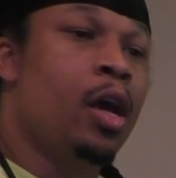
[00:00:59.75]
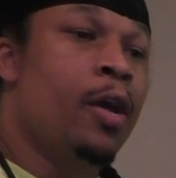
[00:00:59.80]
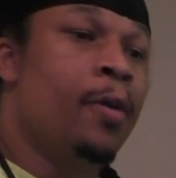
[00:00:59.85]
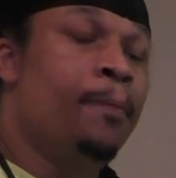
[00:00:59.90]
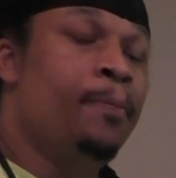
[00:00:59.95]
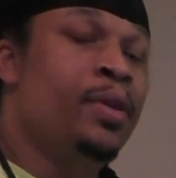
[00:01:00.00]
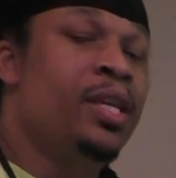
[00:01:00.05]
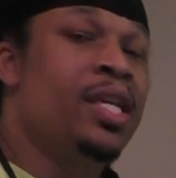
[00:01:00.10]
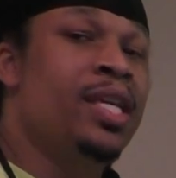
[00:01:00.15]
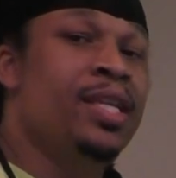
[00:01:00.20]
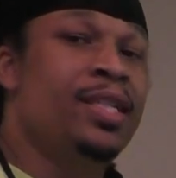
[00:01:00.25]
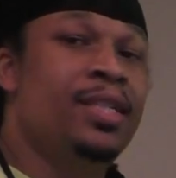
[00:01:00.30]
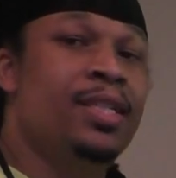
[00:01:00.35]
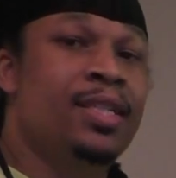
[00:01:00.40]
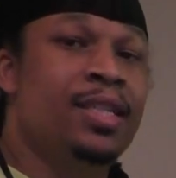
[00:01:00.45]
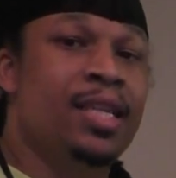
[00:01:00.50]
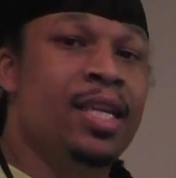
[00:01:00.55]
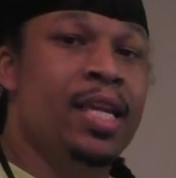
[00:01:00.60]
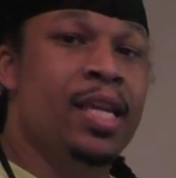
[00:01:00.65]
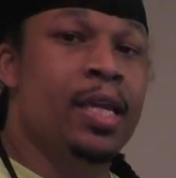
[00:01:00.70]
a
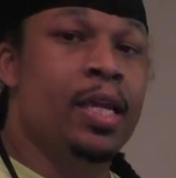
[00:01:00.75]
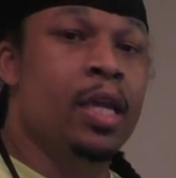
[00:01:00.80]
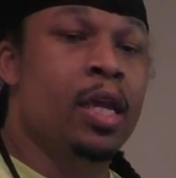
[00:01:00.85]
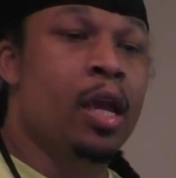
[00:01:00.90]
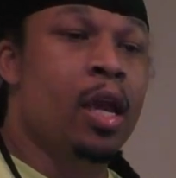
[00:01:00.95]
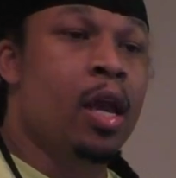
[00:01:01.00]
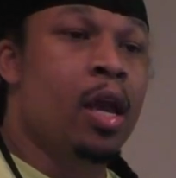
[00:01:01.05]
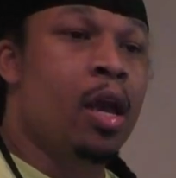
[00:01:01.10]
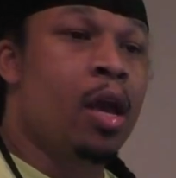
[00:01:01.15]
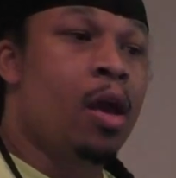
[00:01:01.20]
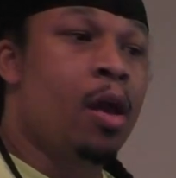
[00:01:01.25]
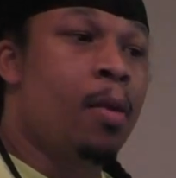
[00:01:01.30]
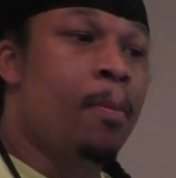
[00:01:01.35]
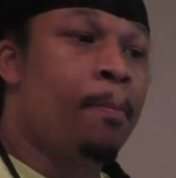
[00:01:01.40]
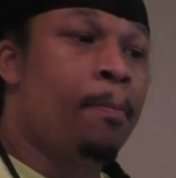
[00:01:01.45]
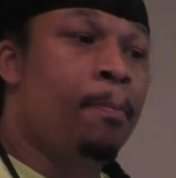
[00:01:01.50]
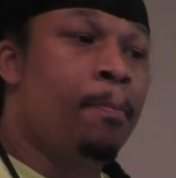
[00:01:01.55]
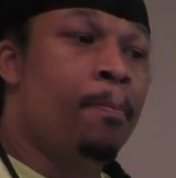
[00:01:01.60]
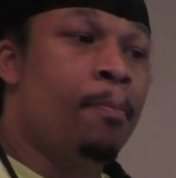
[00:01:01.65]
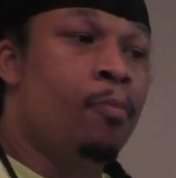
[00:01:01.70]
PC
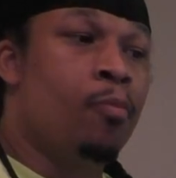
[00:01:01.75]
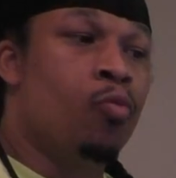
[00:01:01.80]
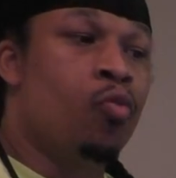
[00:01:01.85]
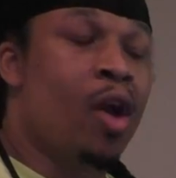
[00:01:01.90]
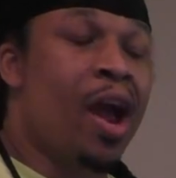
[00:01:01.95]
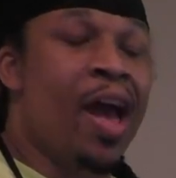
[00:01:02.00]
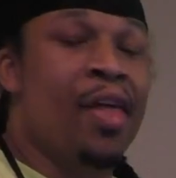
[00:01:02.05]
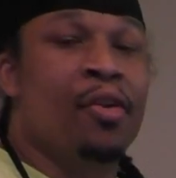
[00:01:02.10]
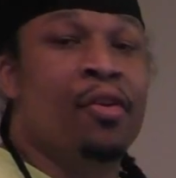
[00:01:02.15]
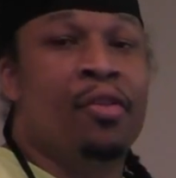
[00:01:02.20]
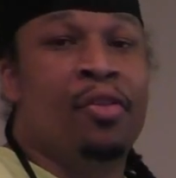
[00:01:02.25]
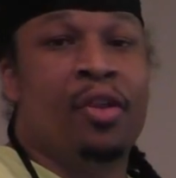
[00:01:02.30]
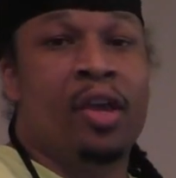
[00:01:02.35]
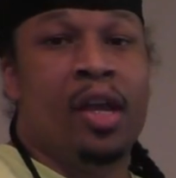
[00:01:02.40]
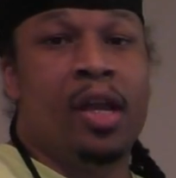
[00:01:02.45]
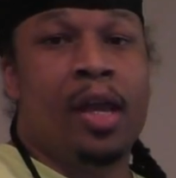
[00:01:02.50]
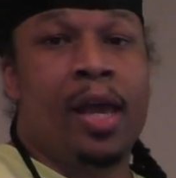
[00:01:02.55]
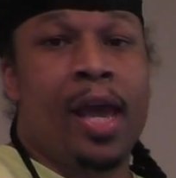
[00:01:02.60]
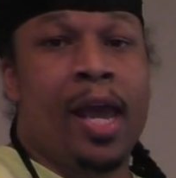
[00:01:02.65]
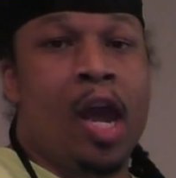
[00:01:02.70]
rather
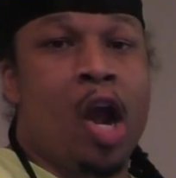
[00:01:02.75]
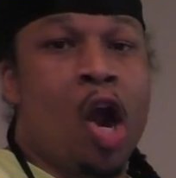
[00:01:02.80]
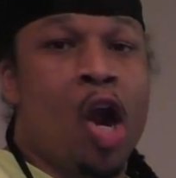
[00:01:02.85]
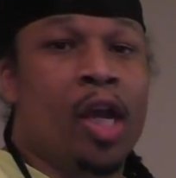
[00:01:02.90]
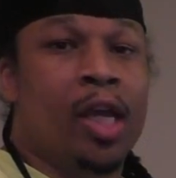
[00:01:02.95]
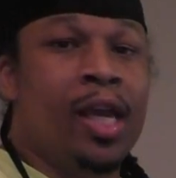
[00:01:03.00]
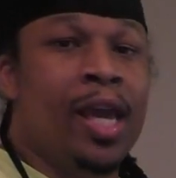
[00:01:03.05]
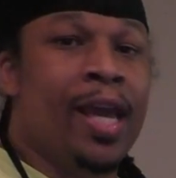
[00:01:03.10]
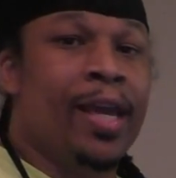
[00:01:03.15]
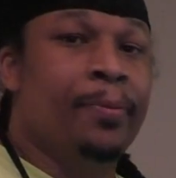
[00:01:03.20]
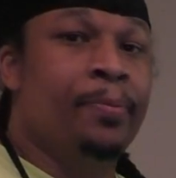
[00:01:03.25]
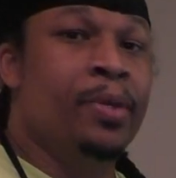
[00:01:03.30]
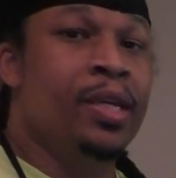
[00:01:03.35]
than a arcade